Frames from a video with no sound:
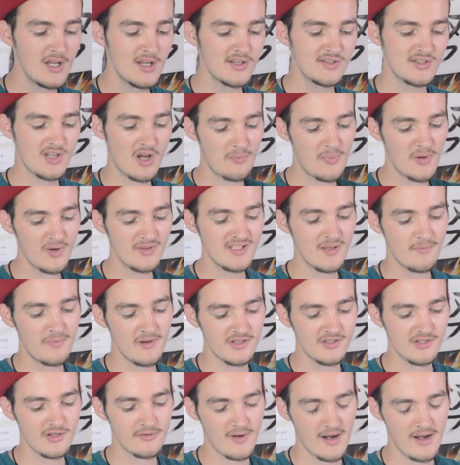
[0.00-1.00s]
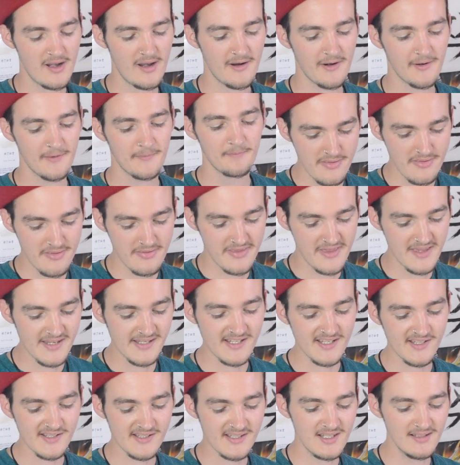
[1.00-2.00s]
So I'll post the picture right here.
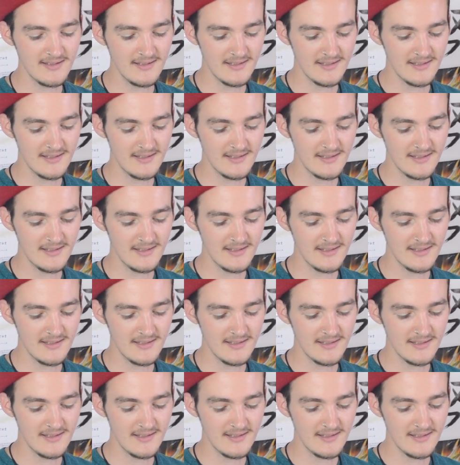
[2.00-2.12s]
This is the